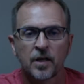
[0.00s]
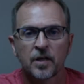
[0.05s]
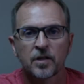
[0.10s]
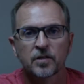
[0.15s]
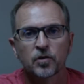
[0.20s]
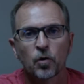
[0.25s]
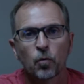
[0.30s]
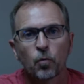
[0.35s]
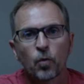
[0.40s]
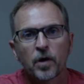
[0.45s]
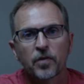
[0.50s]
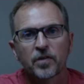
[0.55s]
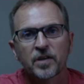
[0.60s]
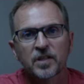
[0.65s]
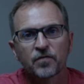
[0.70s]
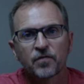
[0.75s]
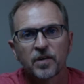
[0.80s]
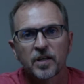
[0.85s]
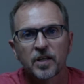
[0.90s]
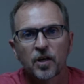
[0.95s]
So what
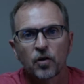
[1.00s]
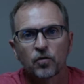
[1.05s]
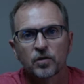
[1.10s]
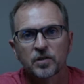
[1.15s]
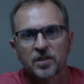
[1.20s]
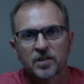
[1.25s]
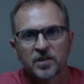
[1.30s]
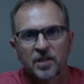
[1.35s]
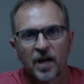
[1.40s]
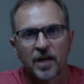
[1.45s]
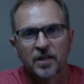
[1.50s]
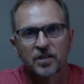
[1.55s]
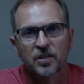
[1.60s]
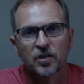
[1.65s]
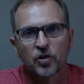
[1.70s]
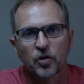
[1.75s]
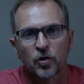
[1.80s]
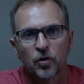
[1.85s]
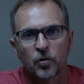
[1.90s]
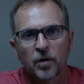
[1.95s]
this video is designed
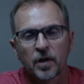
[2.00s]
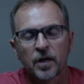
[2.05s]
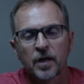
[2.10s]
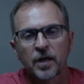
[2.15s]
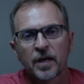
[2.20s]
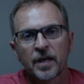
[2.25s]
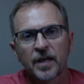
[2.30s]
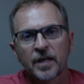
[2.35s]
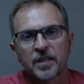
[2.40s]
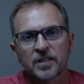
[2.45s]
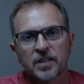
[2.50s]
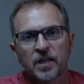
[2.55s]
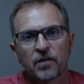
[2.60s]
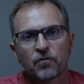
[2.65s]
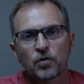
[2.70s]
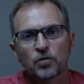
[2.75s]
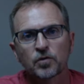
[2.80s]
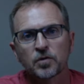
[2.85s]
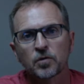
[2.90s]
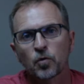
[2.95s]
to do is
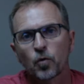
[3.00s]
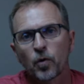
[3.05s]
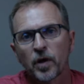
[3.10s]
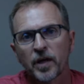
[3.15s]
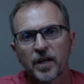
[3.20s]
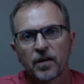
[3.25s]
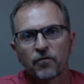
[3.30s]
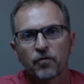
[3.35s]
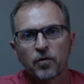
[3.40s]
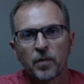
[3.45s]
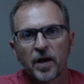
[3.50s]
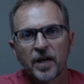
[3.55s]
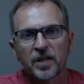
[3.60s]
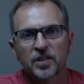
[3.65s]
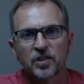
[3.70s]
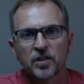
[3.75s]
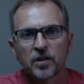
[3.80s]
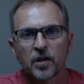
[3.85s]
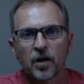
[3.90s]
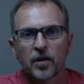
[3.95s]
give you some quick
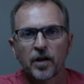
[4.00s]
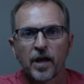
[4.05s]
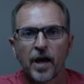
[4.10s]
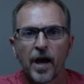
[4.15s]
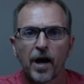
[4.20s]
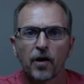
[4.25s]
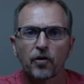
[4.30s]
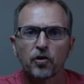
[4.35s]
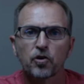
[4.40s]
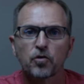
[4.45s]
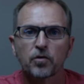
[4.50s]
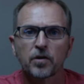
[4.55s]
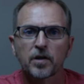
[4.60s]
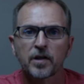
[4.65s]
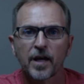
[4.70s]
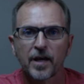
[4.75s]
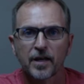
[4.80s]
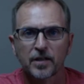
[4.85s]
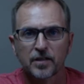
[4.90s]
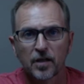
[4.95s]
information on how do you
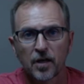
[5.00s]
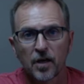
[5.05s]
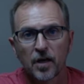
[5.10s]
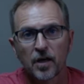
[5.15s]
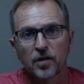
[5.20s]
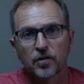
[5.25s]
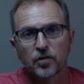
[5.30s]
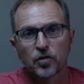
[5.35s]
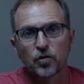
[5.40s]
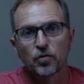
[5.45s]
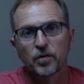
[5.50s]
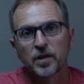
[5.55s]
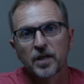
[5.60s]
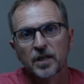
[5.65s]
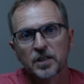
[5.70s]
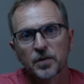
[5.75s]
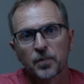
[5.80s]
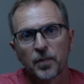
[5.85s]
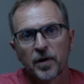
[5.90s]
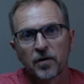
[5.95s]
connect to the
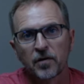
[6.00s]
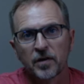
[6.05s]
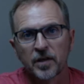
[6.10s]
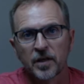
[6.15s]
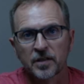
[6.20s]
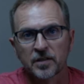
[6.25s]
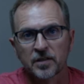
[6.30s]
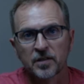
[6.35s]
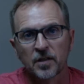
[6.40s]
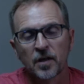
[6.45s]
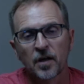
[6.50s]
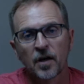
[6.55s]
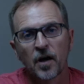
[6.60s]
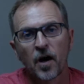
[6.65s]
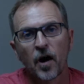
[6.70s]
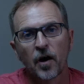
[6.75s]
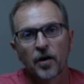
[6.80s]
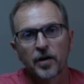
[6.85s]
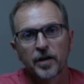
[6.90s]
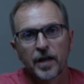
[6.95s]
experience
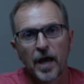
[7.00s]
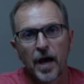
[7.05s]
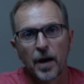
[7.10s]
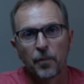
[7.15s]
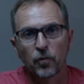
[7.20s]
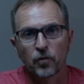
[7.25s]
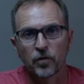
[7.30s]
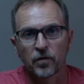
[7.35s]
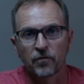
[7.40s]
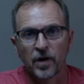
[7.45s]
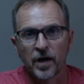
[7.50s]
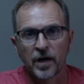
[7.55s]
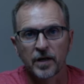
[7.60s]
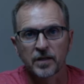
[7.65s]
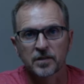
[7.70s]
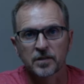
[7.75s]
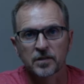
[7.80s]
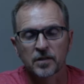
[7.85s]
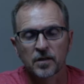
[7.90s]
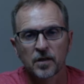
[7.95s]
on an Apple
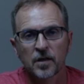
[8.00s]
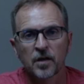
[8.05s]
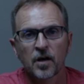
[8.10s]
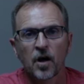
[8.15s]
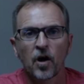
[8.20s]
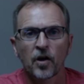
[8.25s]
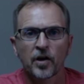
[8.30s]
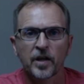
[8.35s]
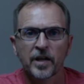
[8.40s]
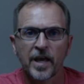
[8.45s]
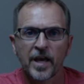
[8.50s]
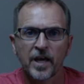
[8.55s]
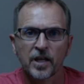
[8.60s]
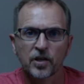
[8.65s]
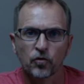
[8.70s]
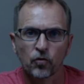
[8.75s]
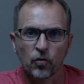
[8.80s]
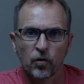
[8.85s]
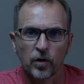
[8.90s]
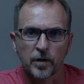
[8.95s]
device, on an
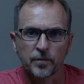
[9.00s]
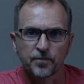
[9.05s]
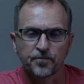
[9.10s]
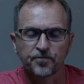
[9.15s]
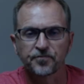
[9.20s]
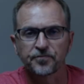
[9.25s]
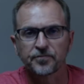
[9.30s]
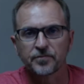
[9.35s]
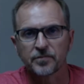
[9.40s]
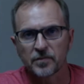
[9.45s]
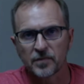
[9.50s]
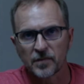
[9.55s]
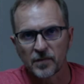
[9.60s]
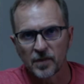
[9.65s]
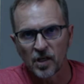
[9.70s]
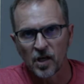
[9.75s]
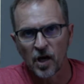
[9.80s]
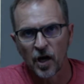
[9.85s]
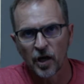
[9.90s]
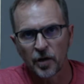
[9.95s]
Android,
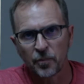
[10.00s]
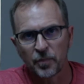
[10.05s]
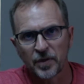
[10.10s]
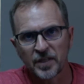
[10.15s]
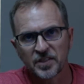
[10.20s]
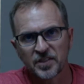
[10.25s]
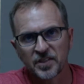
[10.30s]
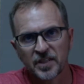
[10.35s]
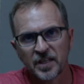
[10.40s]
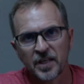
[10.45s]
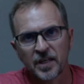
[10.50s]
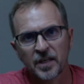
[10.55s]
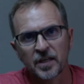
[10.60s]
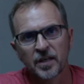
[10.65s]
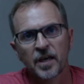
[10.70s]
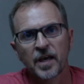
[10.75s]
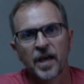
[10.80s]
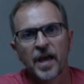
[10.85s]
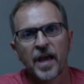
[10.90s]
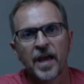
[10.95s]
on a
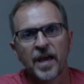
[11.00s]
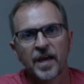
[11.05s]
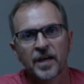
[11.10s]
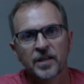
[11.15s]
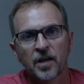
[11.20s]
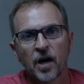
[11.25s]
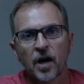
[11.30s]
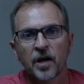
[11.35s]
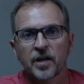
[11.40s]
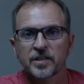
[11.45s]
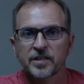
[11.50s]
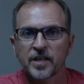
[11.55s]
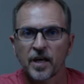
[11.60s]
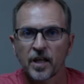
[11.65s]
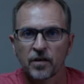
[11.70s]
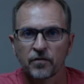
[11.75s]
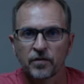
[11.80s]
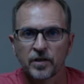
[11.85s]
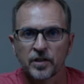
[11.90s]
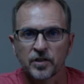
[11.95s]
PC, and on a
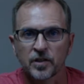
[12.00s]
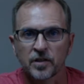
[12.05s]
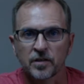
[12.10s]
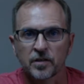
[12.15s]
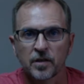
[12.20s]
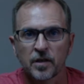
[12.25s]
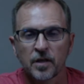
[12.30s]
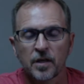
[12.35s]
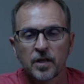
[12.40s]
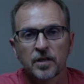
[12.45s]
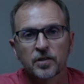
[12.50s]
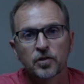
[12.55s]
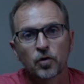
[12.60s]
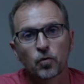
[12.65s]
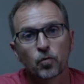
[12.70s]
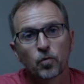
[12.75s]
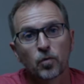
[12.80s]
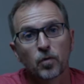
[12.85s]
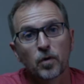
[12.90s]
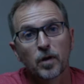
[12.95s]
television.
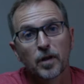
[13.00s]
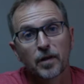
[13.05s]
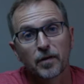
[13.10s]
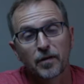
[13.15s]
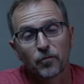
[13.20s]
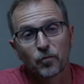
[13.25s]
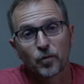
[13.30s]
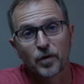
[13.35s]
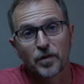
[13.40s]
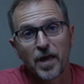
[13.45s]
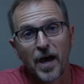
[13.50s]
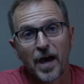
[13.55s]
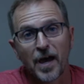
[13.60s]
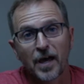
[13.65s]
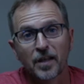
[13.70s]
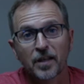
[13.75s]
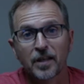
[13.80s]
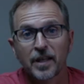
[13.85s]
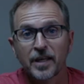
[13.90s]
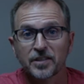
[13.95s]
So with
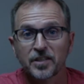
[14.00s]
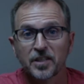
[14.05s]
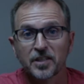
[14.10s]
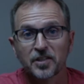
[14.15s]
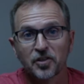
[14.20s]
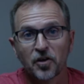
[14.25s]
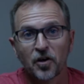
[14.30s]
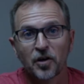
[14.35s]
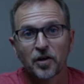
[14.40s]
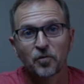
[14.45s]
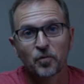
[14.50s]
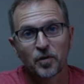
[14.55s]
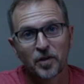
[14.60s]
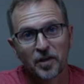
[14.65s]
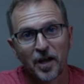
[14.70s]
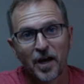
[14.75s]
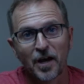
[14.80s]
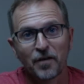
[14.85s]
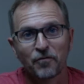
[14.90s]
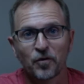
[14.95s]
that, let's get started with
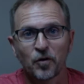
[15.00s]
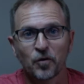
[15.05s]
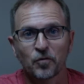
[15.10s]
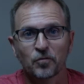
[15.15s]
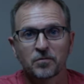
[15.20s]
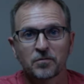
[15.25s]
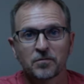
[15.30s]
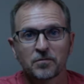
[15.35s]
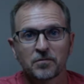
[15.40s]
an iPhone.